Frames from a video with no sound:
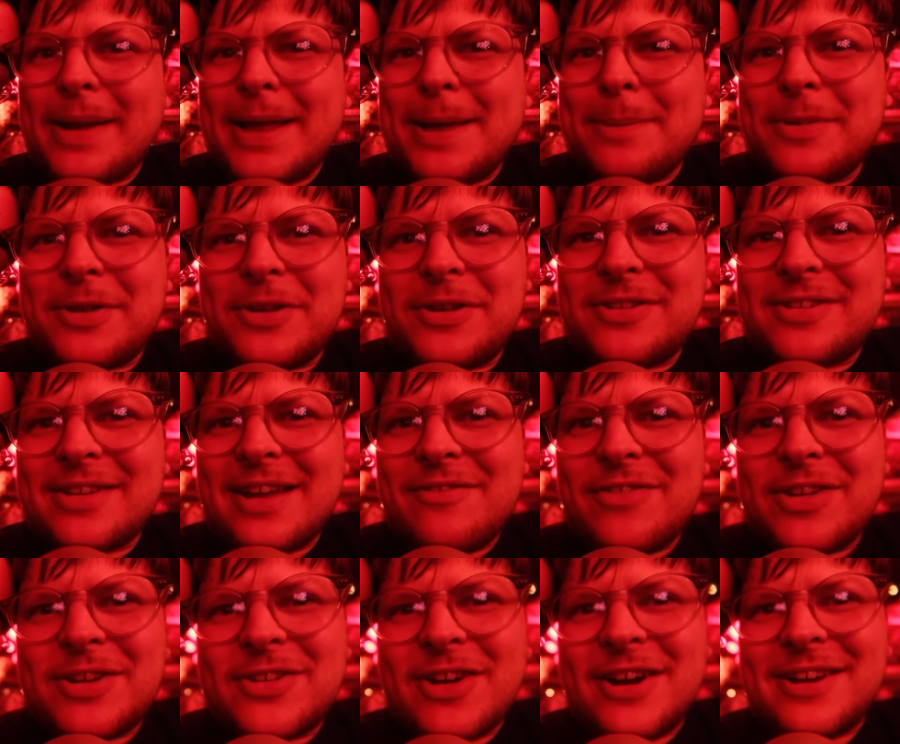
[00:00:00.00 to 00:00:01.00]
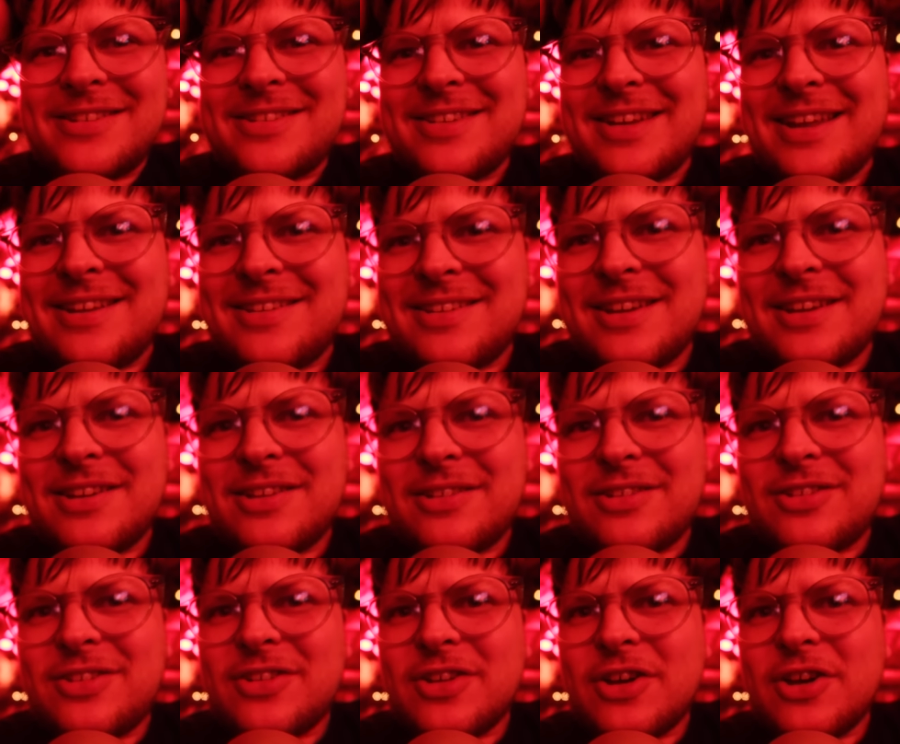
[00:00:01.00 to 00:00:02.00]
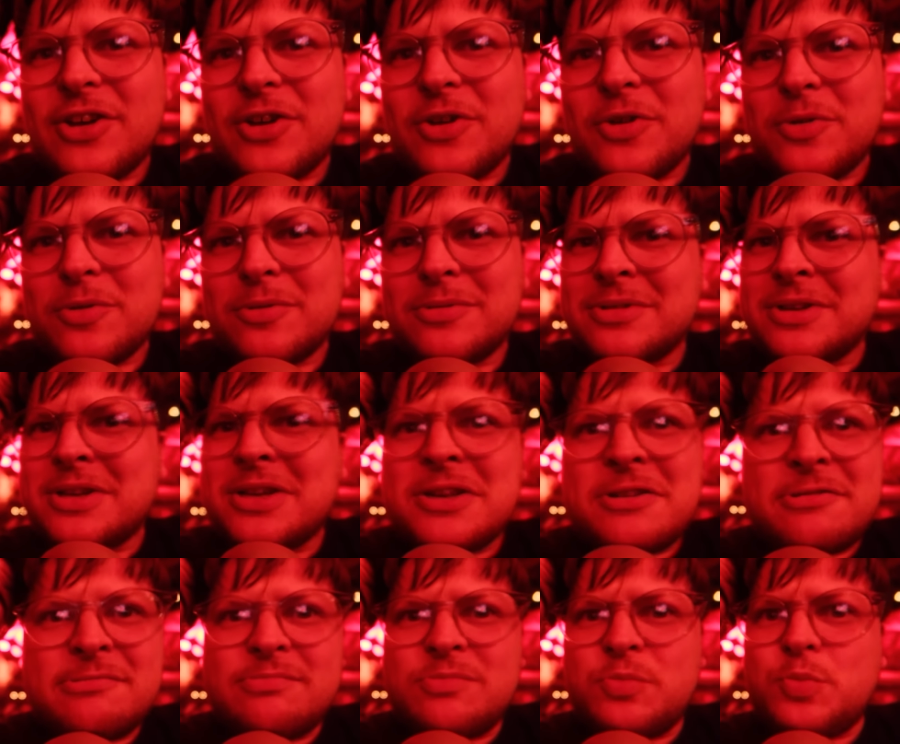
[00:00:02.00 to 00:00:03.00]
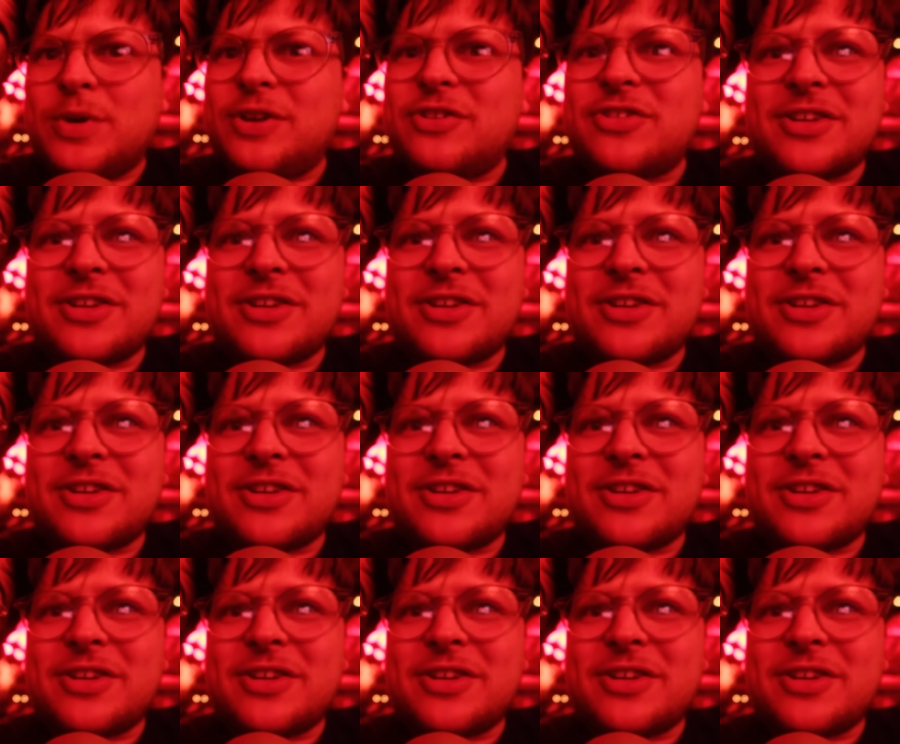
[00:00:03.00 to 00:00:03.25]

playbills say that Tituss isn't, so we